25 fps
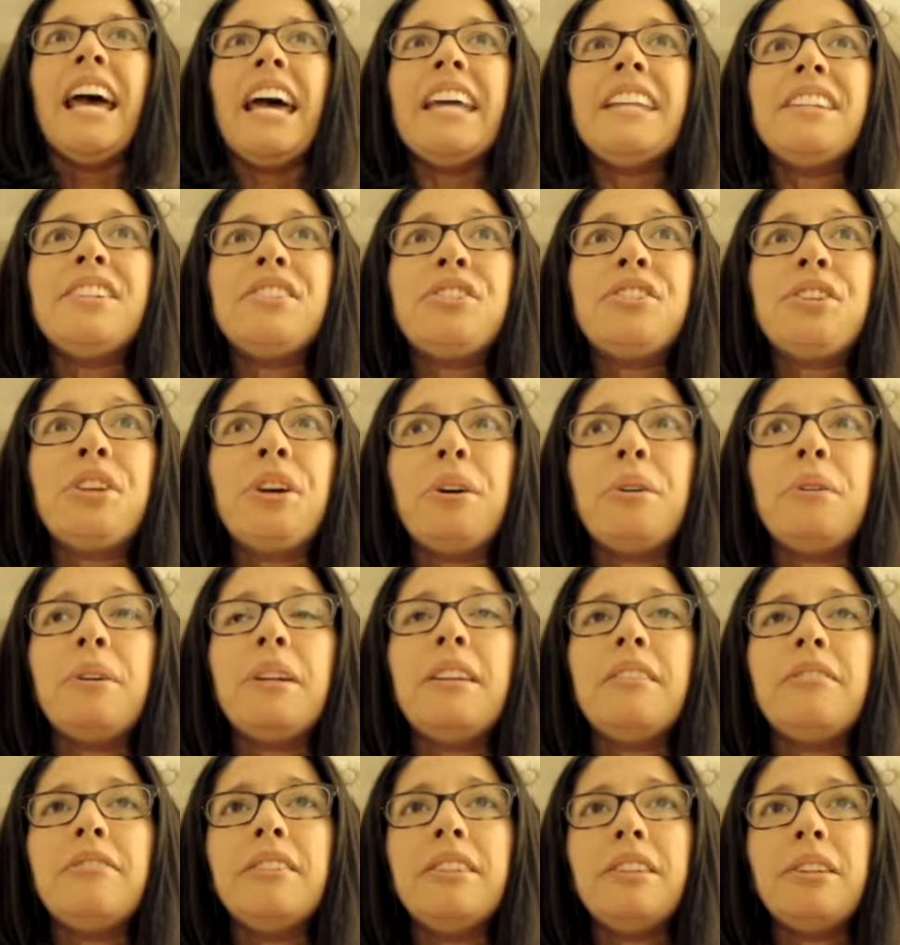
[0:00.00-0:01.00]
And so
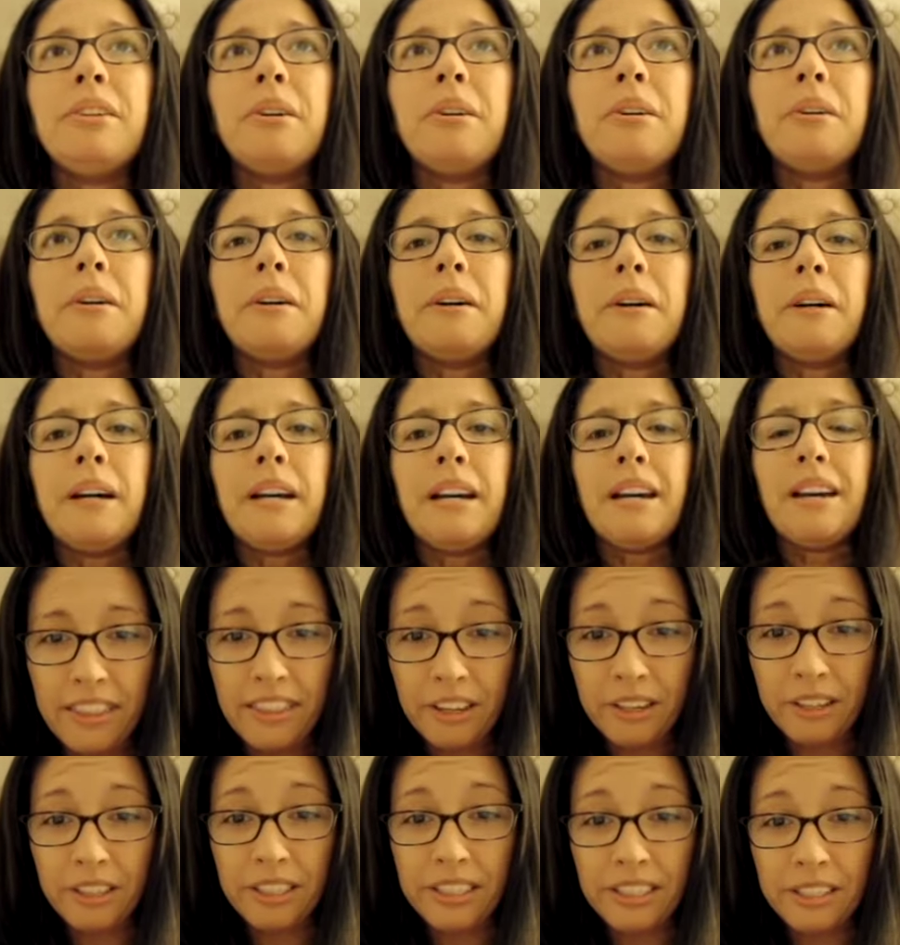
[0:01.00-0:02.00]
even though
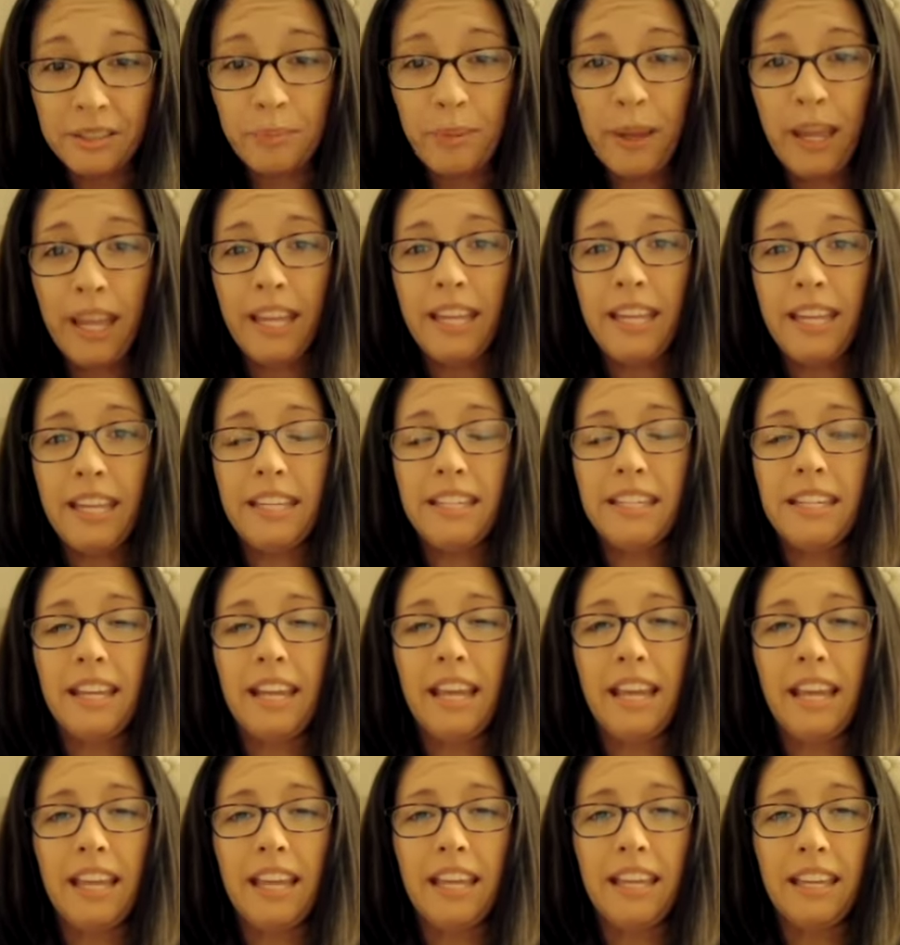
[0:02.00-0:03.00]
there is pain
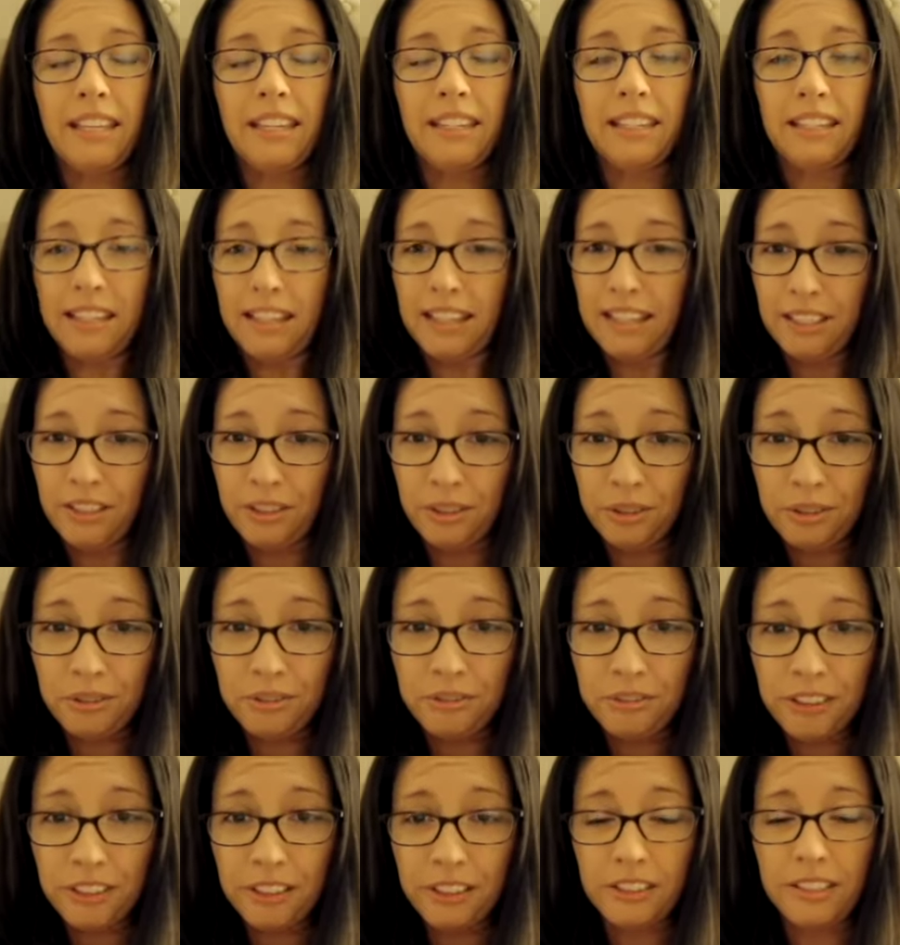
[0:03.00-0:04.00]
and I do
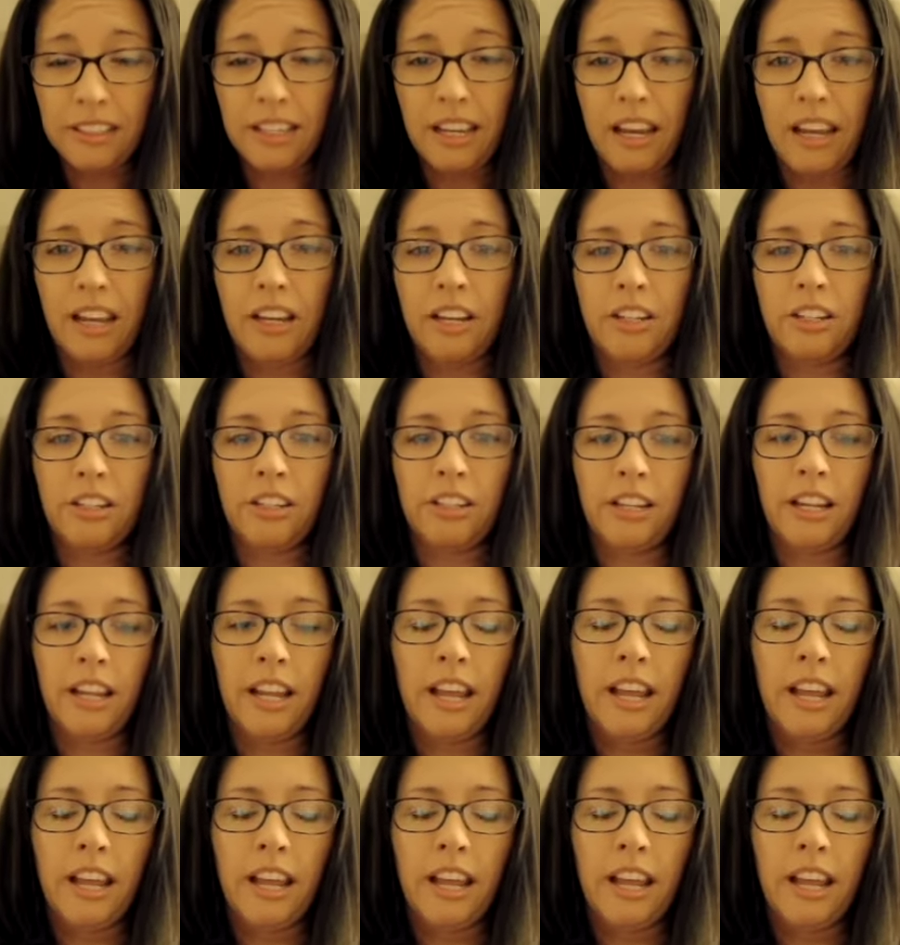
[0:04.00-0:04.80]
feel tired,